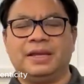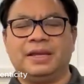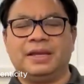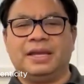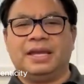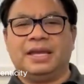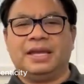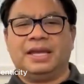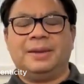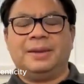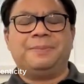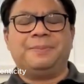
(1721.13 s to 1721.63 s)

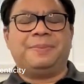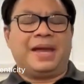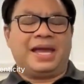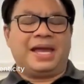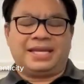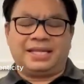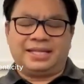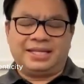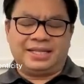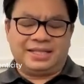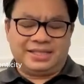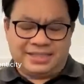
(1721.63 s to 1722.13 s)
And back in
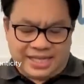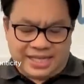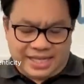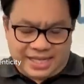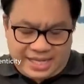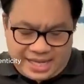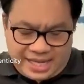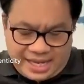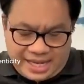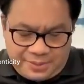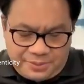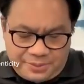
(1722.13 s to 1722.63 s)
the day,
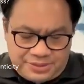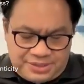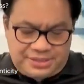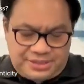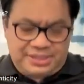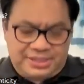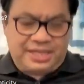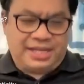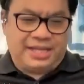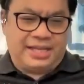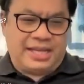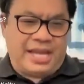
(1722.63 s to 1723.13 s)
I would
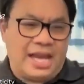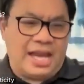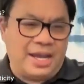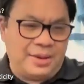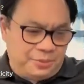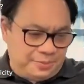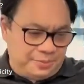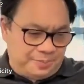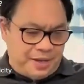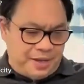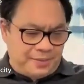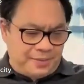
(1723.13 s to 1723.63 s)
say I
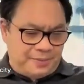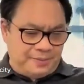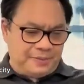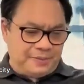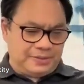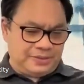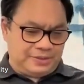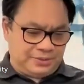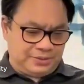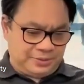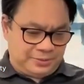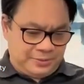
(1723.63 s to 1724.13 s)
would probably
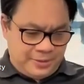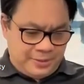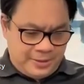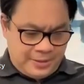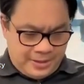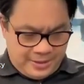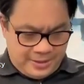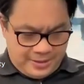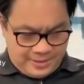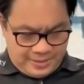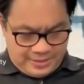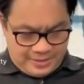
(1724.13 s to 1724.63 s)
do
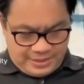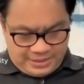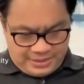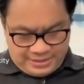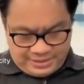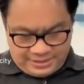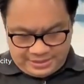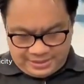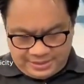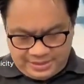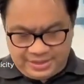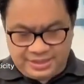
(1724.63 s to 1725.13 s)

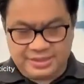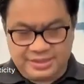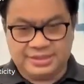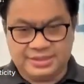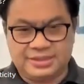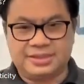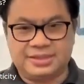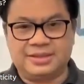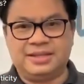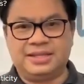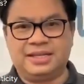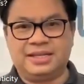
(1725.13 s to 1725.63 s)
this,
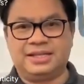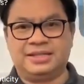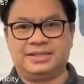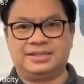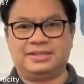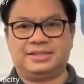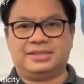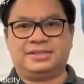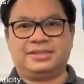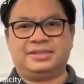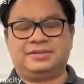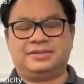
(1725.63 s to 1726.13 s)
and
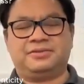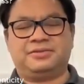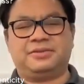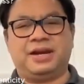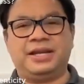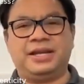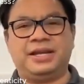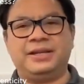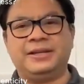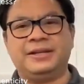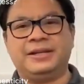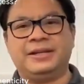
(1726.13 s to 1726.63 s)
this,
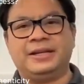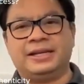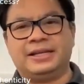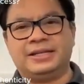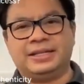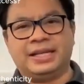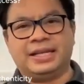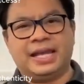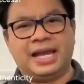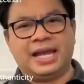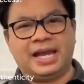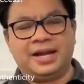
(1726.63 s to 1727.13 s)
right?
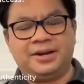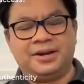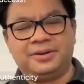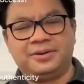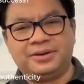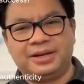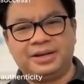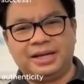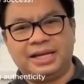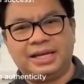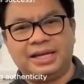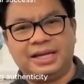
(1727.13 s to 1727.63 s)
Now,
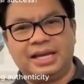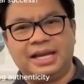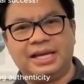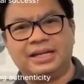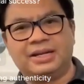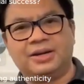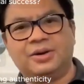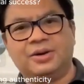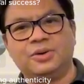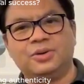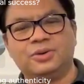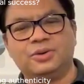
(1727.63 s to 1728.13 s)
at an
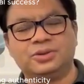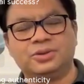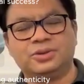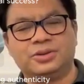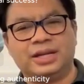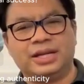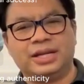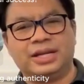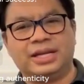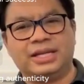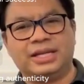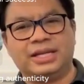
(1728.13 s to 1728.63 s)
older
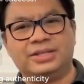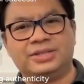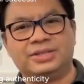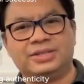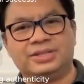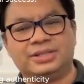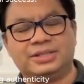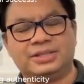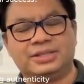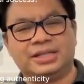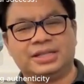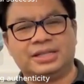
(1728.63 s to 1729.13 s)
age
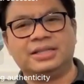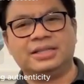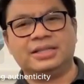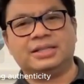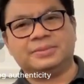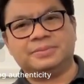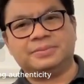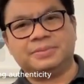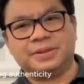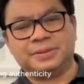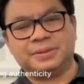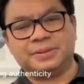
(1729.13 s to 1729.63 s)
and a little
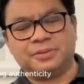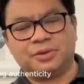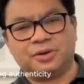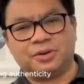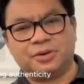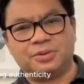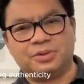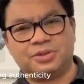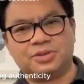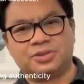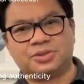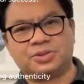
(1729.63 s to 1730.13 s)
bit more
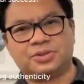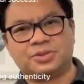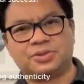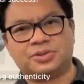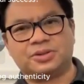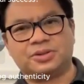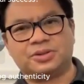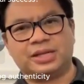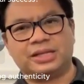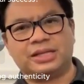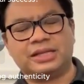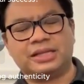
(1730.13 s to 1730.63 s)
mature
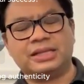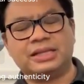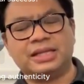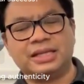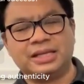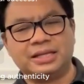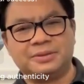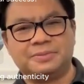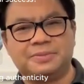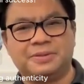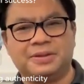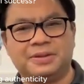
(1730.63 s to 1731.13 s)
and a
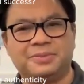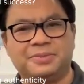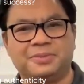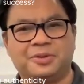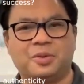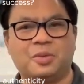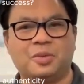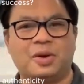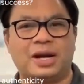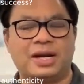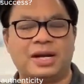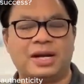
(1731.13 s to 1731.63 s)
little bit more
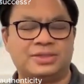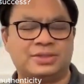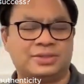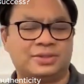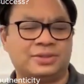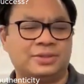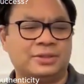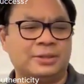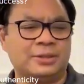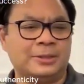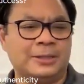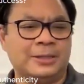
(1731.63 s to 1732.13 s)

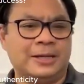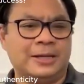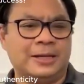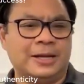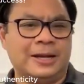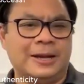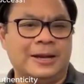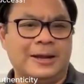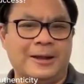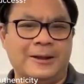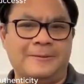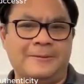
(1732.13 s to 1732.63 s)
wiser,
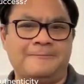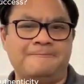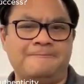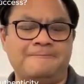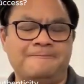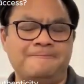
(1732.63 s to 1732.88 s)
um,